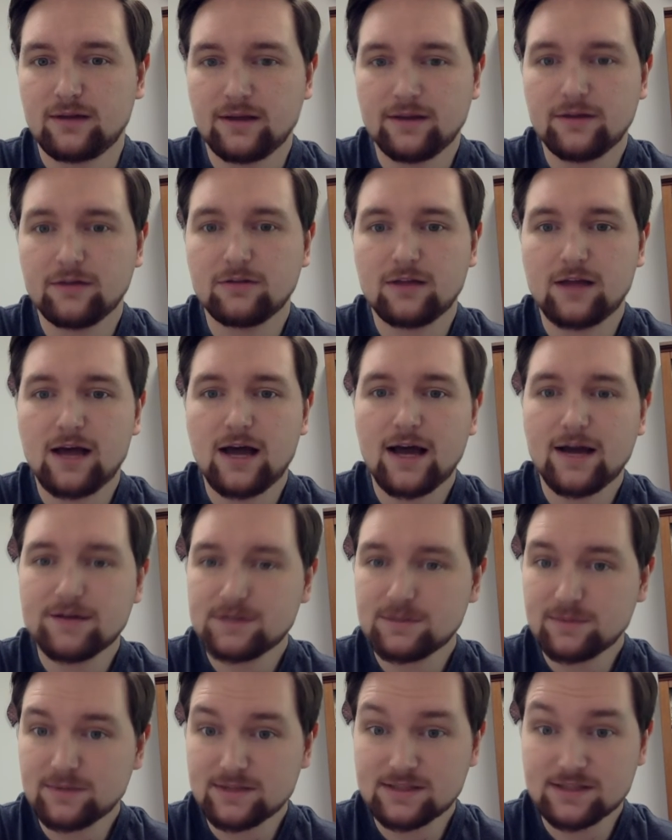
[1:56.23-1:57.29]
and their
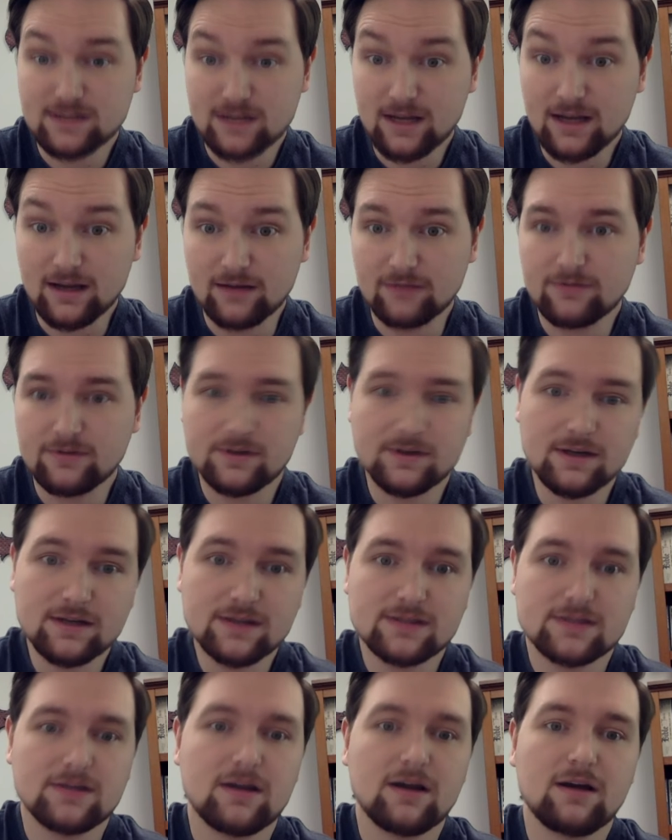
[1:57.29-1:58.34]
lives have been saved
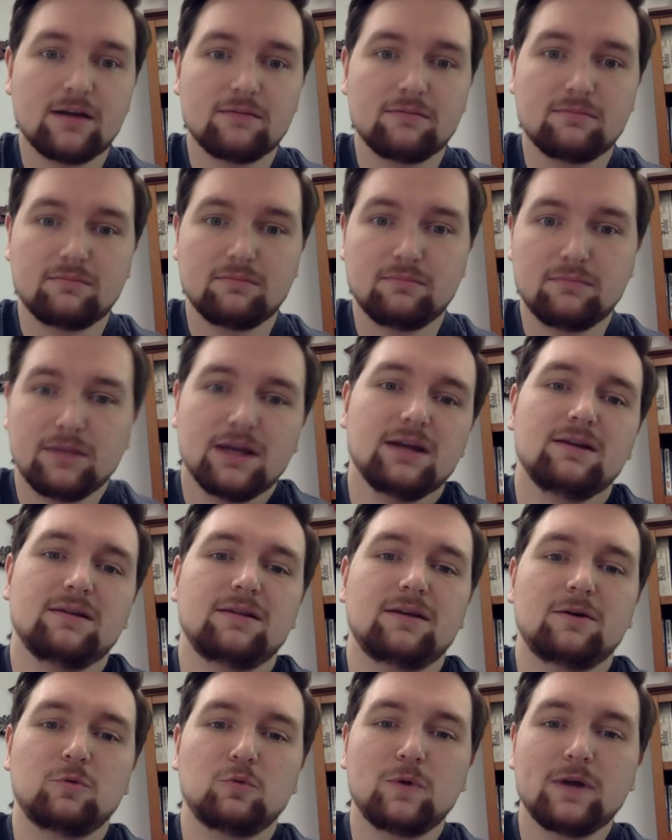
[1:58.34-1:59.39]
does not
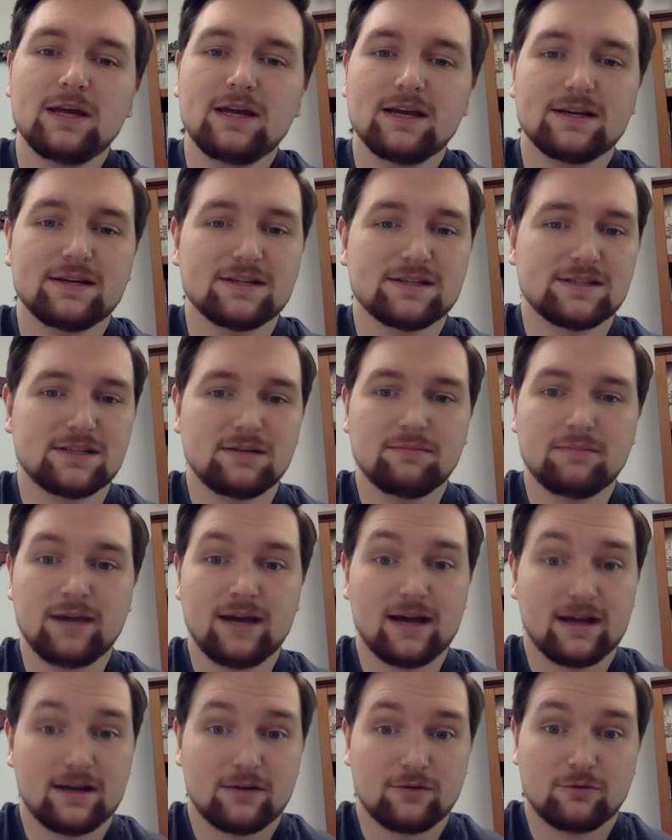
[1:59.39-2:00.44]
mean that we get to sit
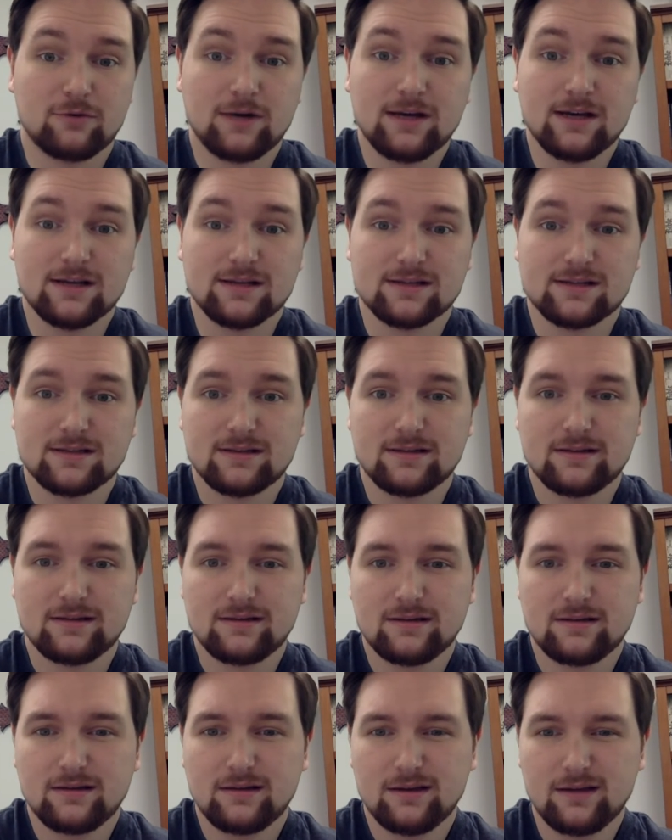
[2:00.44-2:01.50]
back and rest.
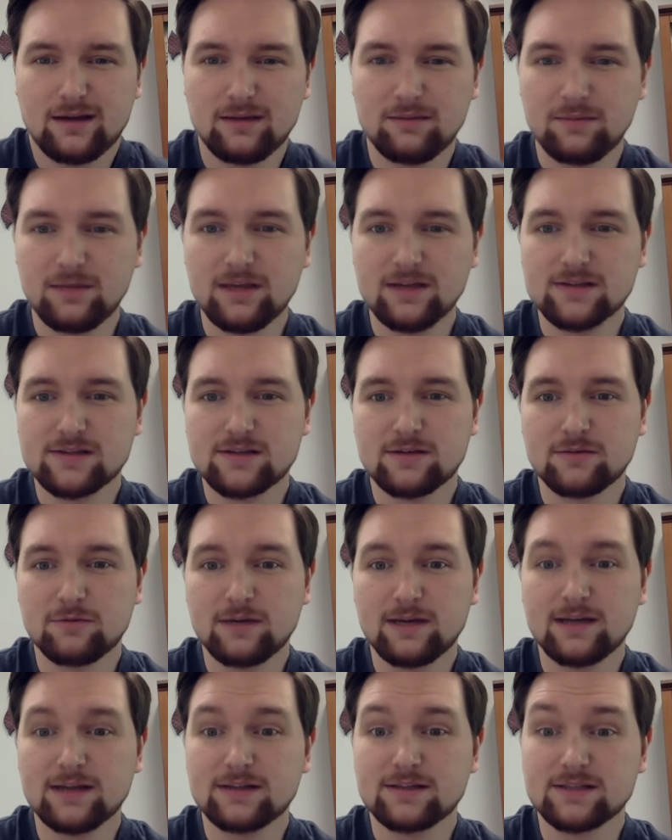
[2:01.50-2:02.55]
It means that
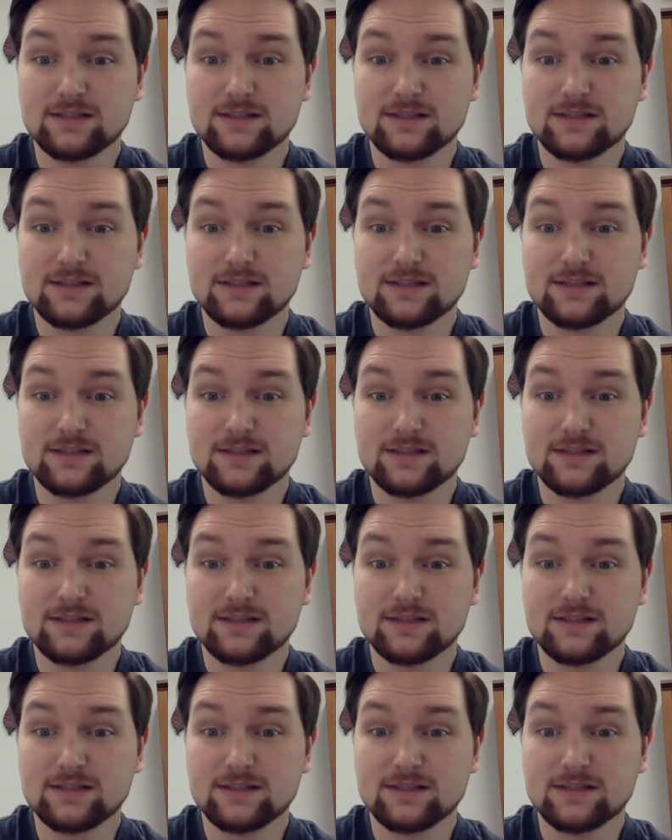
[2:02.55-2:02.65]
we get